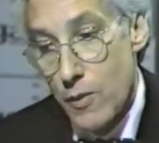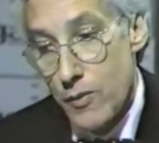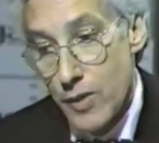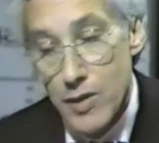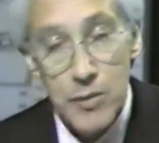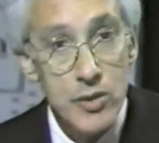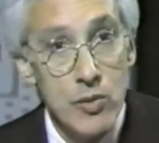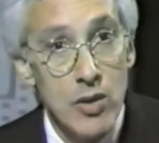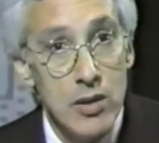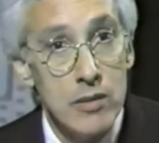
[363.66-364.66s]
who very
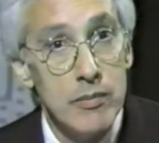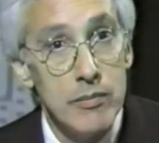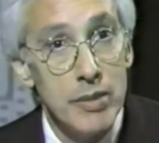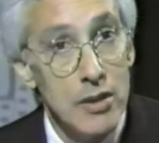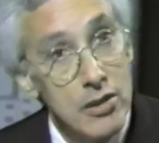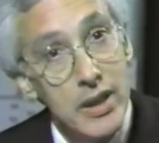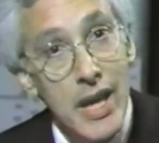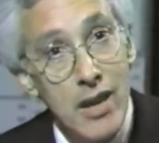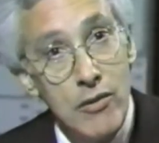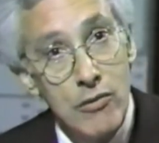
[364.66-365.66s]
much want to be
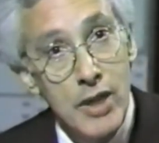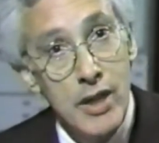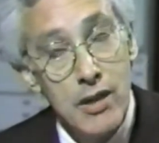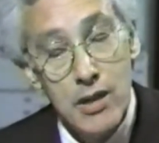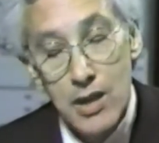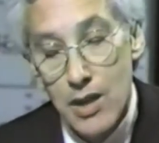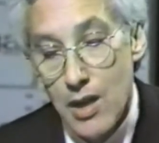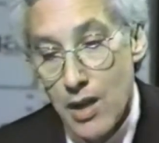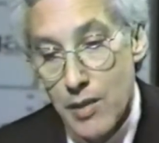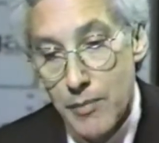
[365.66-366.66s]
looked at and read
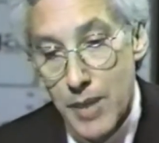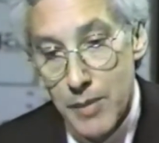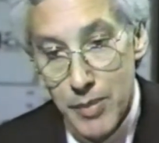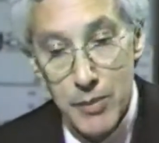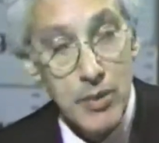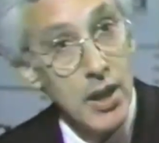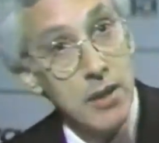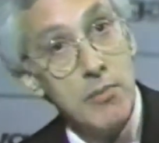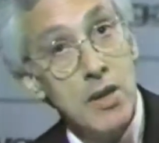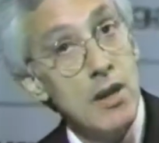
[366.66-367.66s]
by people
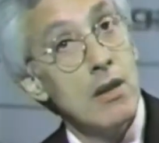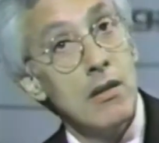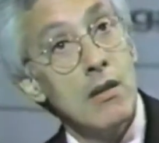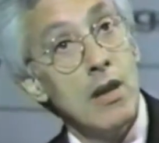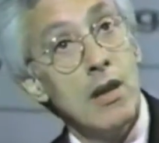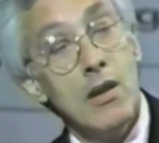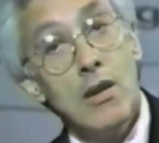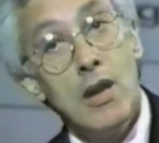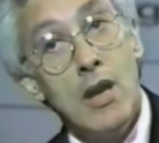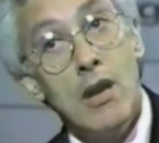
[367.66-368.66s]
like me
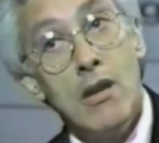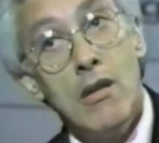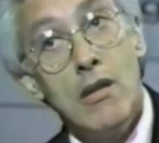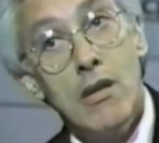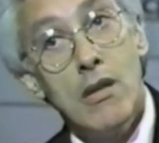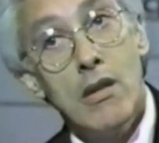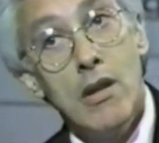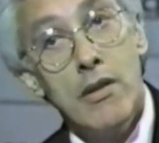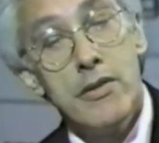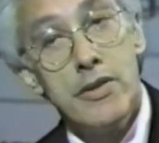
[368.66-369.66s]
and
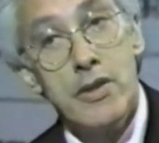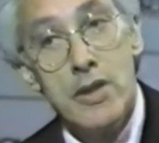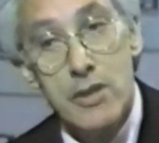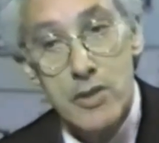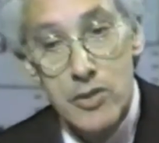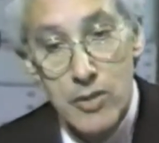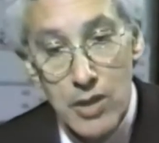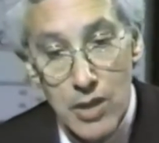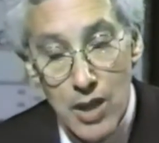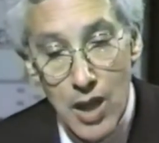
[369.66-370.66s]
others in the
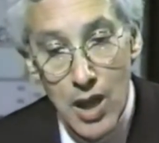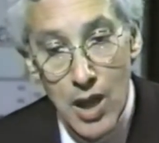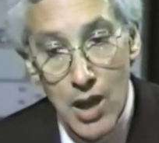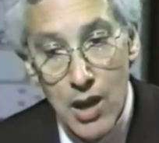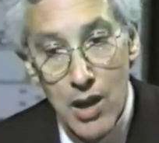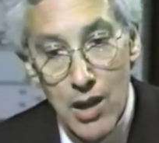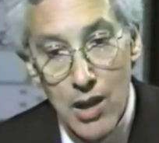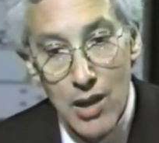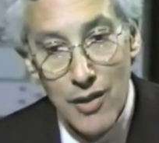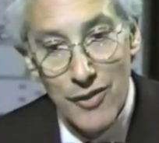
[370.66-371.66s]
industry. And
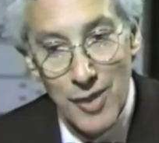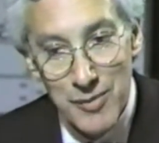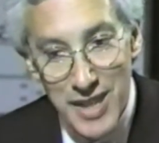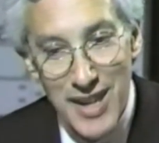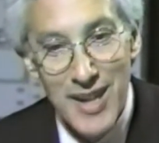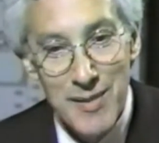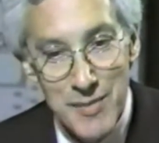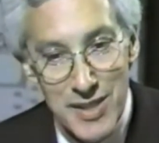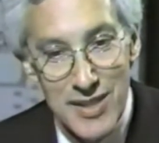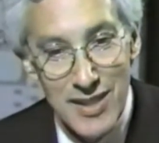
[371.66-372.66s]

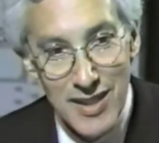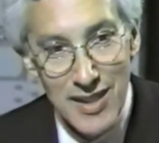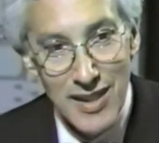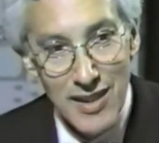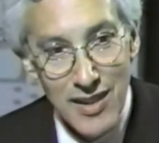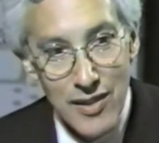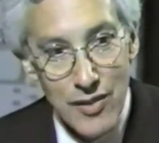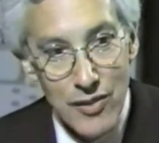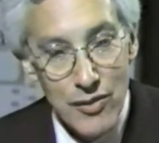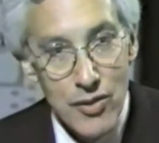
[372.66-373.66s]
sometimes
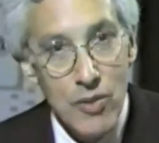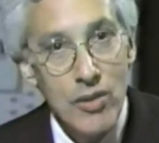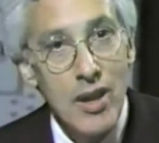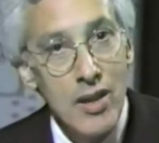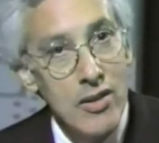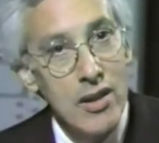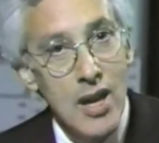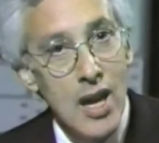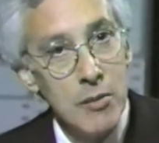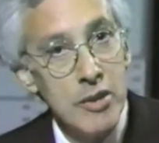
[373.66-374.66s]
you don't get the
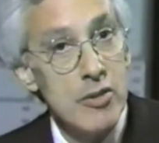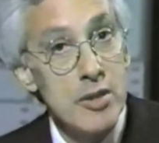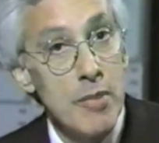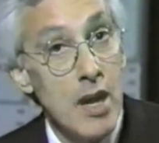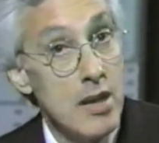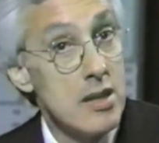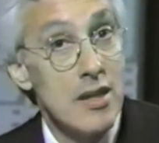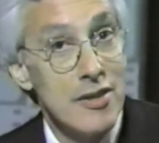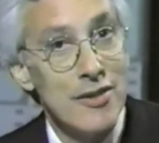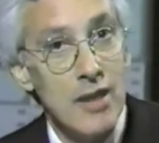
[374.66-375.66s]
timely
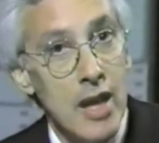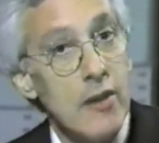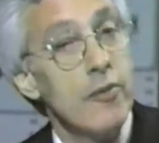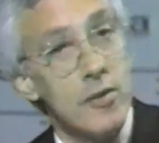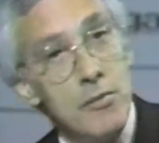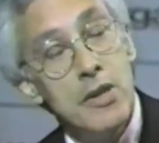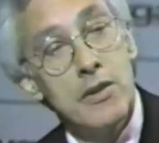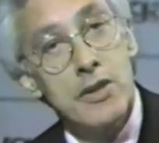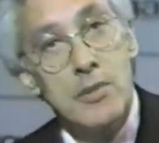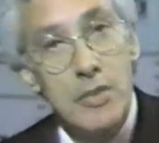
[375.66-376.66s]
response that you'd like from
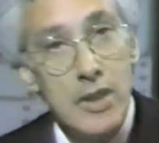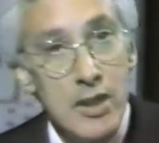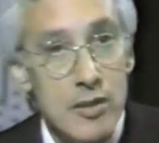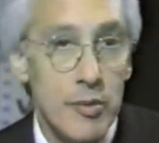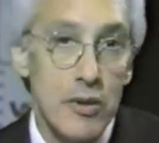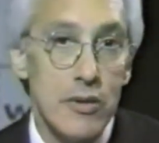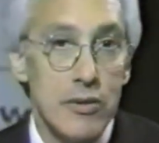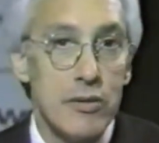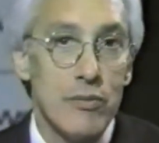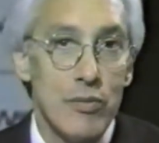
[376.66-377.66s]
me or somebody else
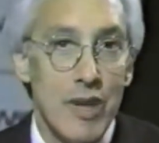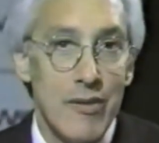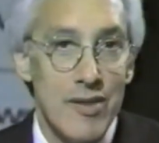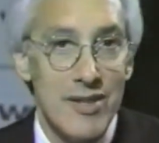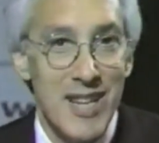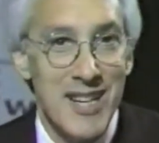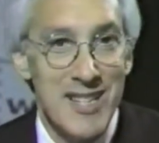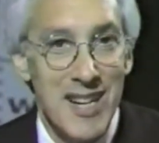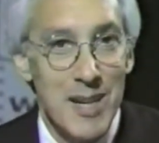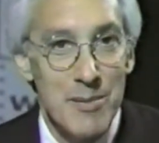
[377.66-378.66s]
because we have these
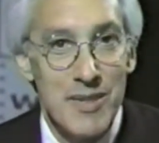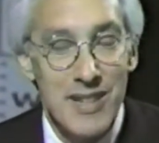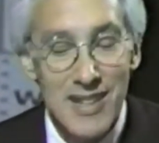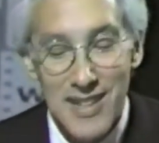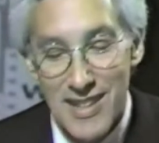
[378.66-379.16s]
day jobs.